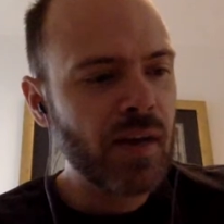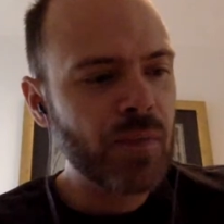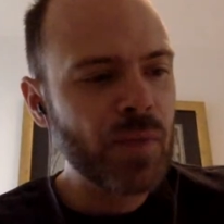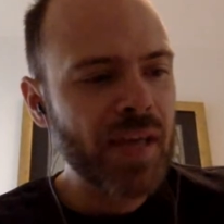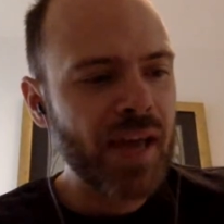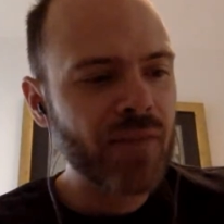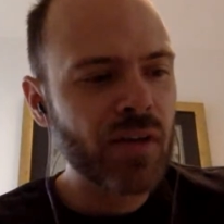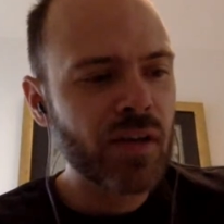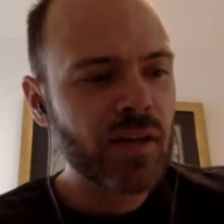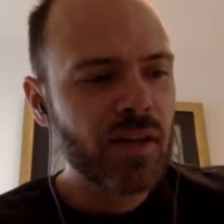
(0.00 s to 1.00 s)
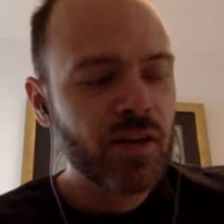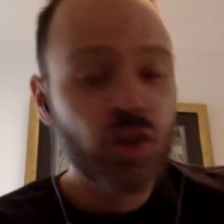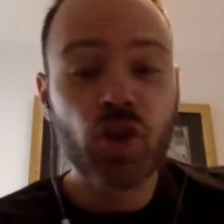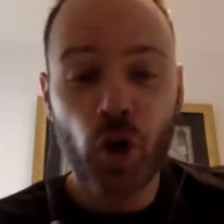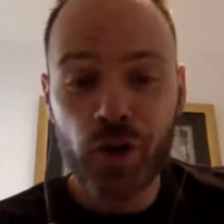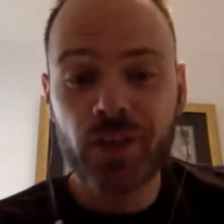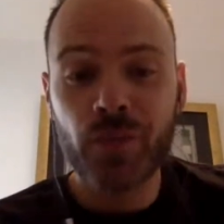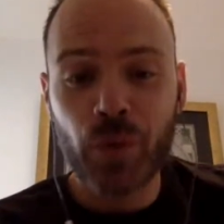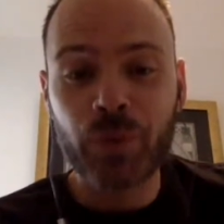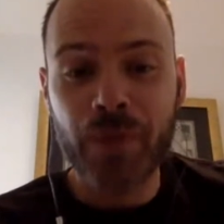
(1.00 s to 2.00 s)
We have a
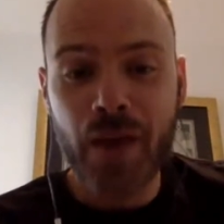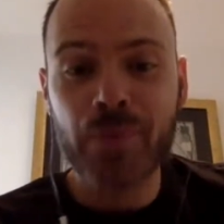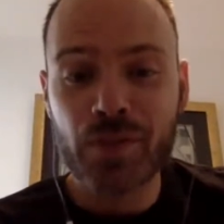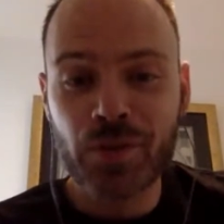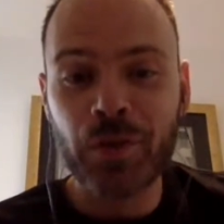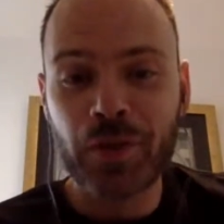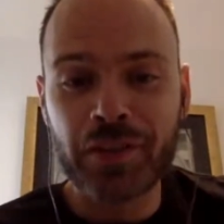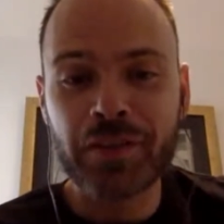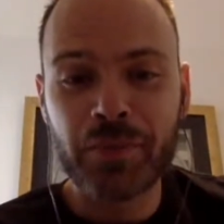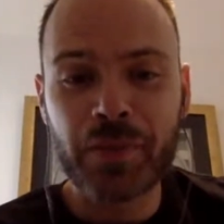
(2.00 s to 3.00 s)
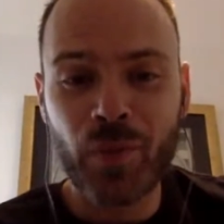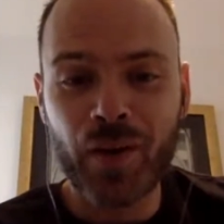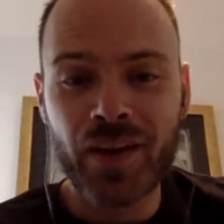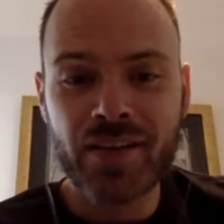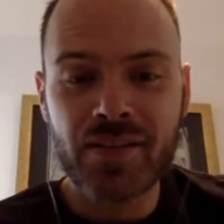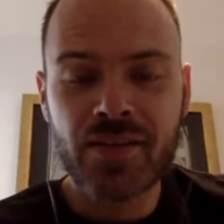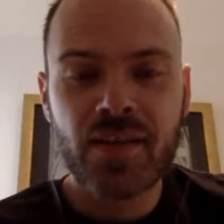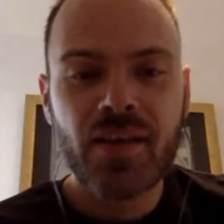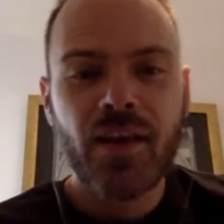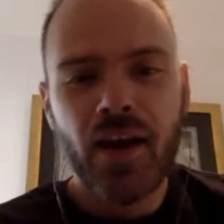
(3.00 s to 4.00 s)
sharded roadmap internally, to be quite
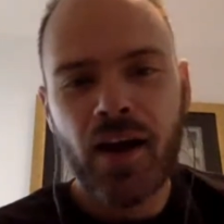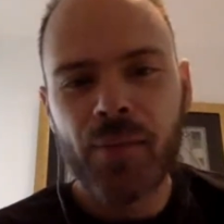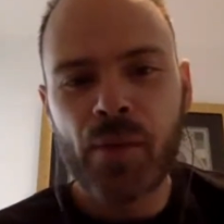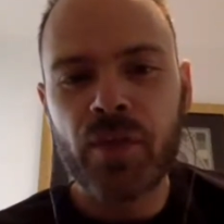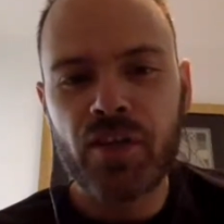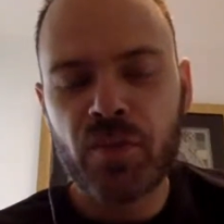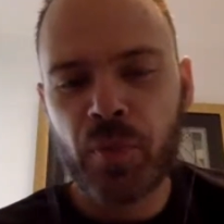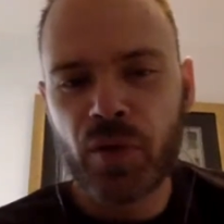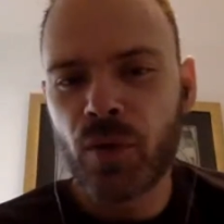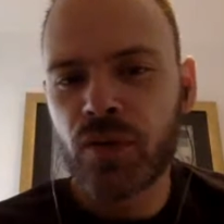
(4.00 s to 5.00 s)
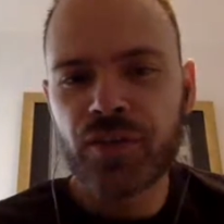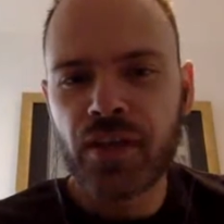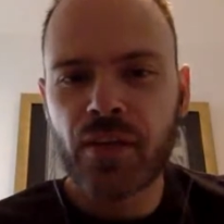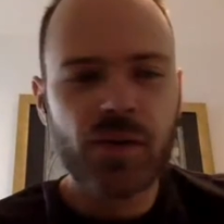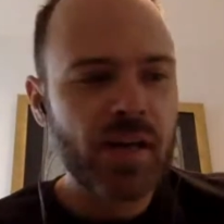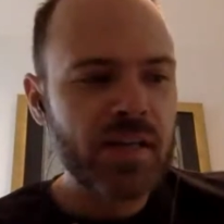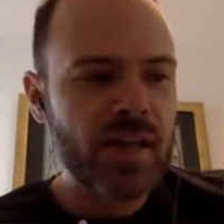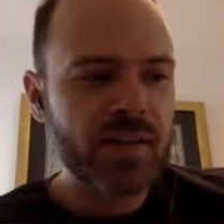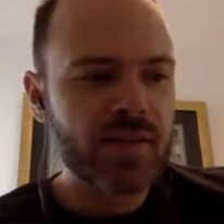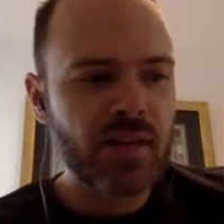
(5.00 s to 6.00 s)
honest, and we need to put it all together. And
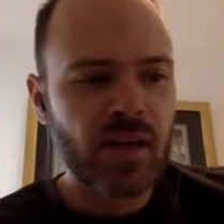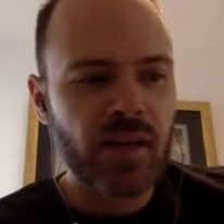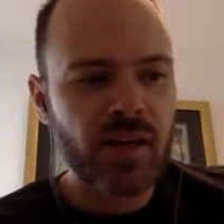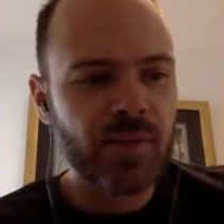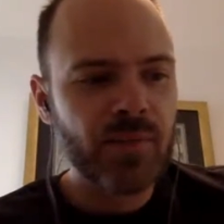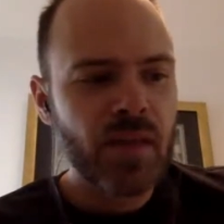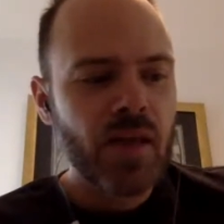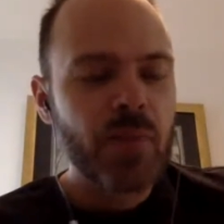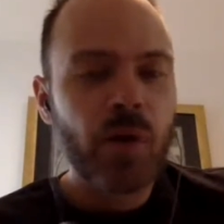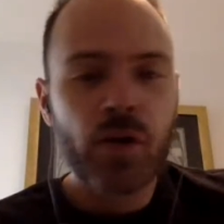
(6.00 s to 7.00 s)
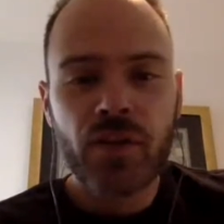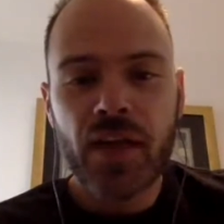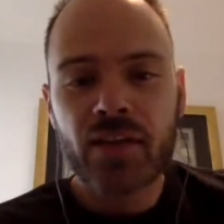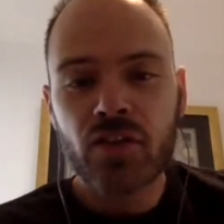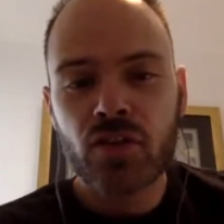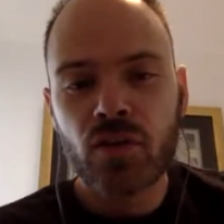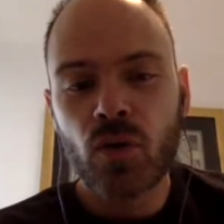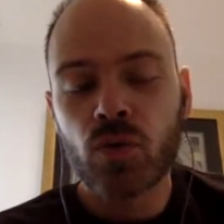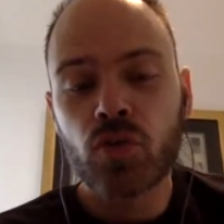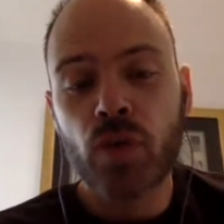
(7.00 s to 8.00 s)
yes, part of that, the
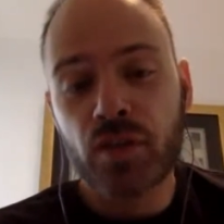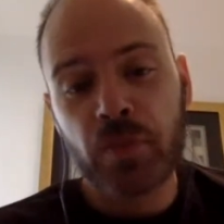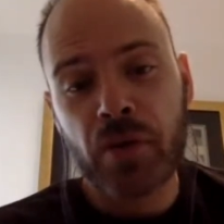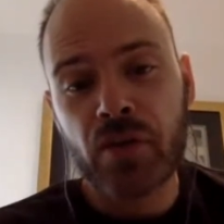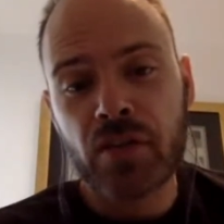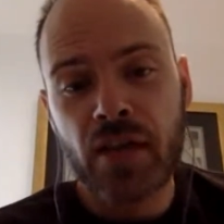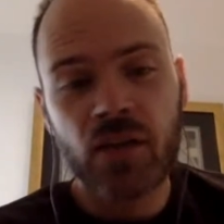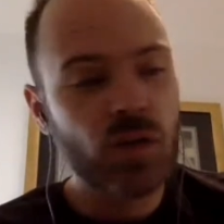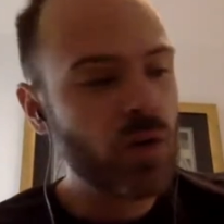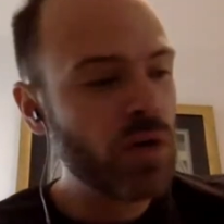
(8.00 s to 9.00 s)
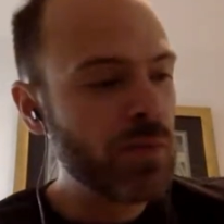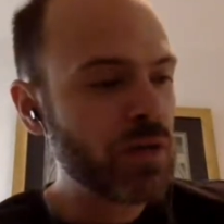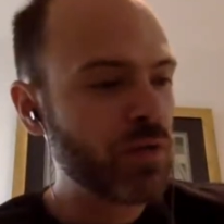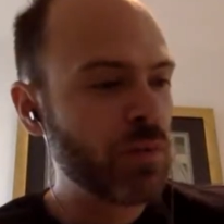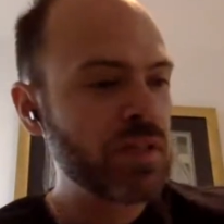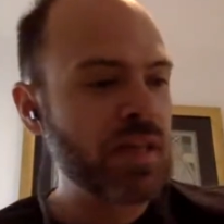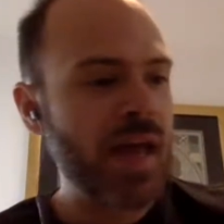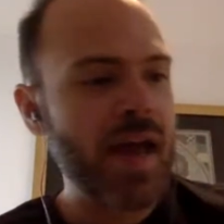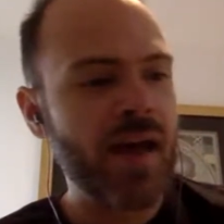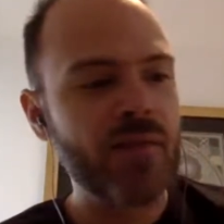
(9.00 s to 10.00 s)
whole transparency angle of CoinMetro was to
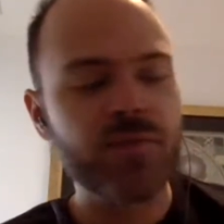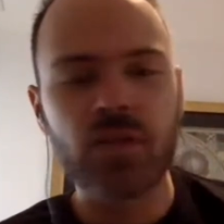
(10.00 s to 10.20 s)
have a